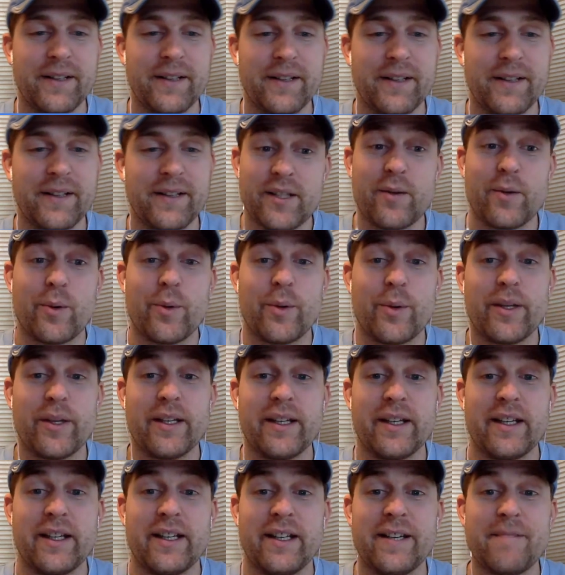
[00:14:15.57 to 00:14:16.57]
we'll take what we
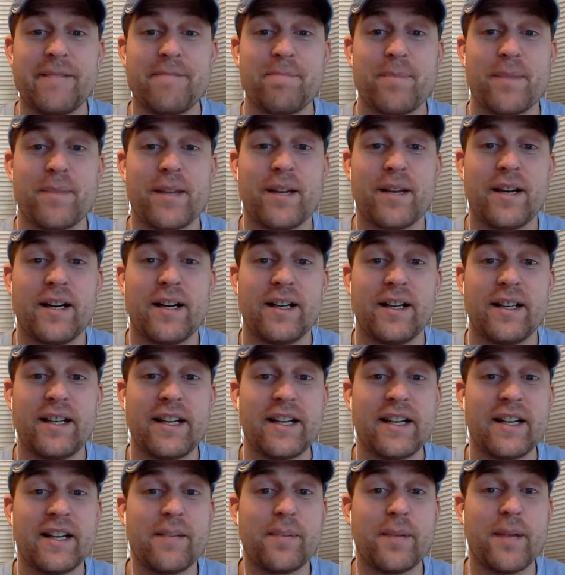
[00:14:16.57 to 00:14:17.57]
can get.
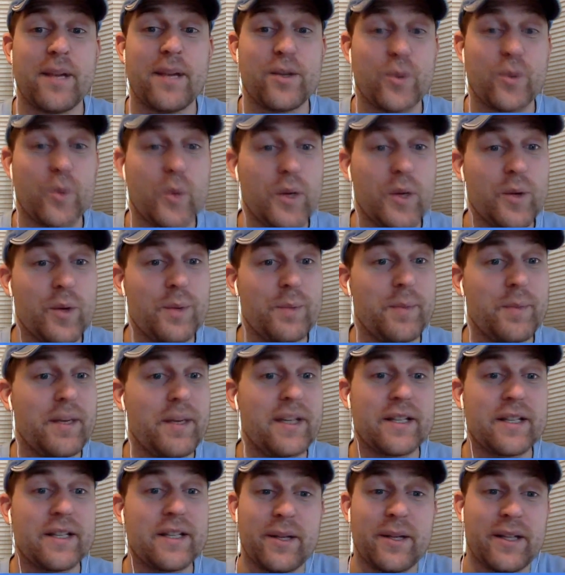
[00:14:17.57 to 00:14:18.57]
He ended up playing 21
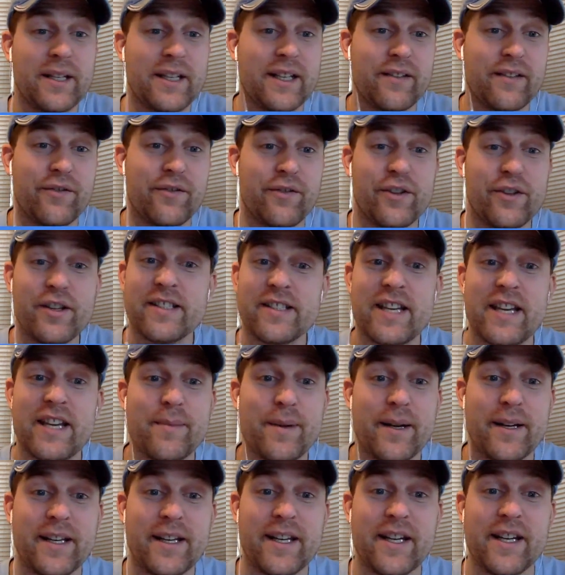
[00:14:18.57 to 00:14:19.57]
minutes, but again, for this
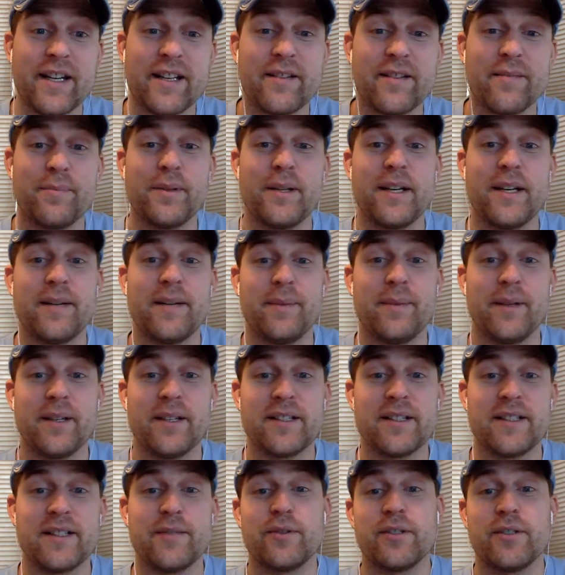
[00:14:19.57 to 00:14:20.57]
game, I can't complain
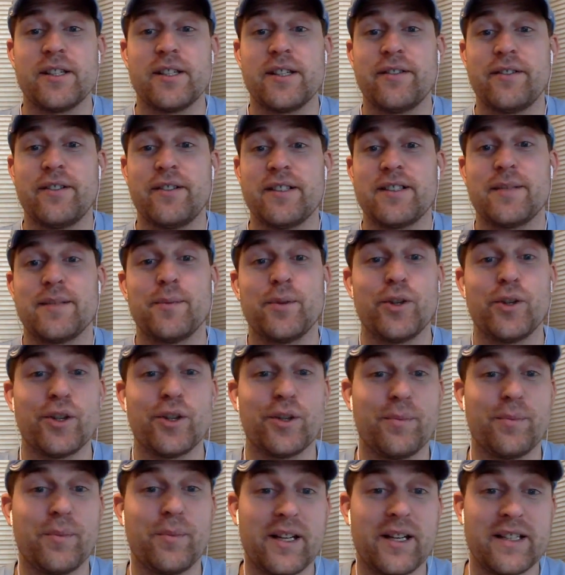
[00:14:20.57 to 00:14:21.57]
because he was giving us some
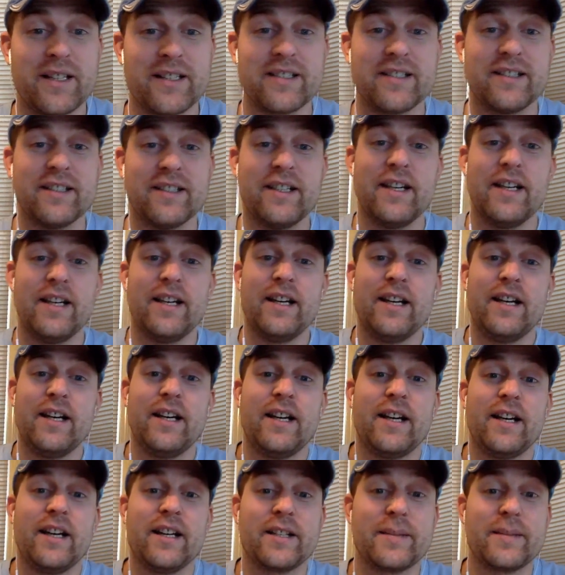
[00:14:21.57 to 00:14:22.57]
good minutes,
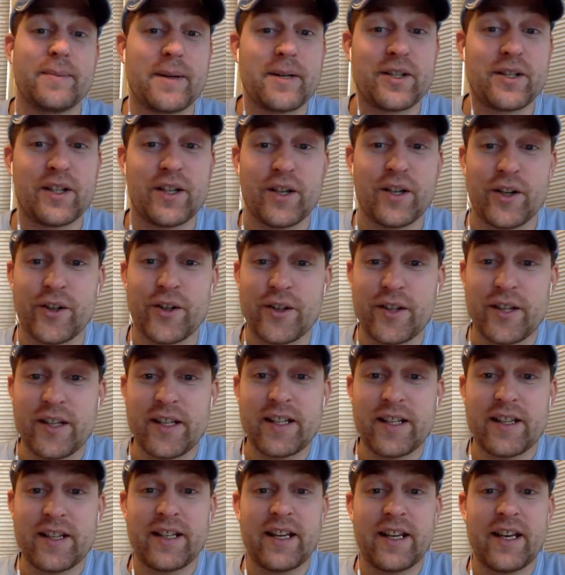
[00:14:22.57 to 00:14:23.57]
especially
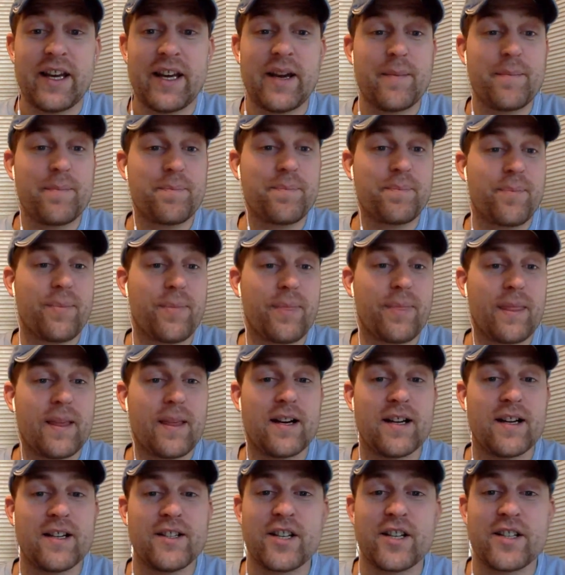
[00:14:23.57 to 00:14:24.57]
early in the game.
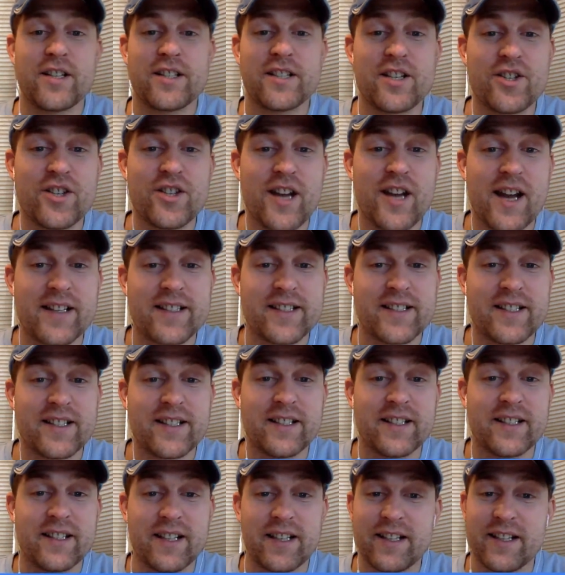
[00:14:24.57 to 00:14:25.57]
Justin
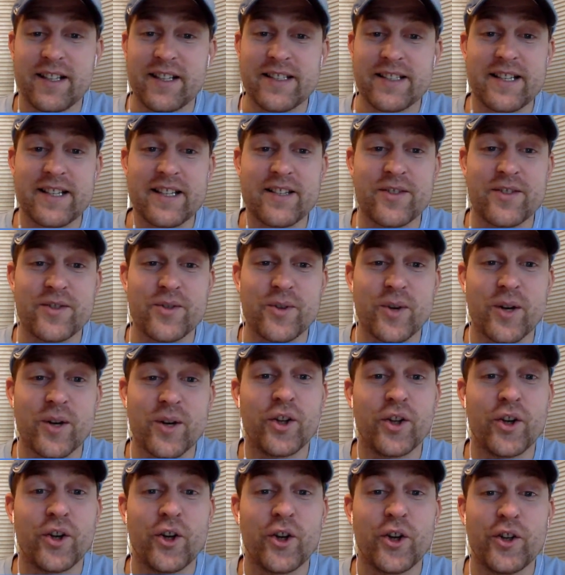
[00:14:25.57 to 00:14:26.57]
Jackson, like I said,
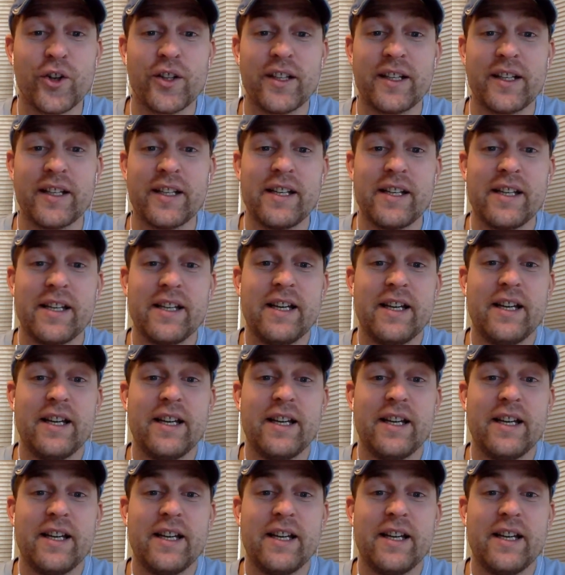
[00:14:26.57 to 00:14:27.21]
struggled early,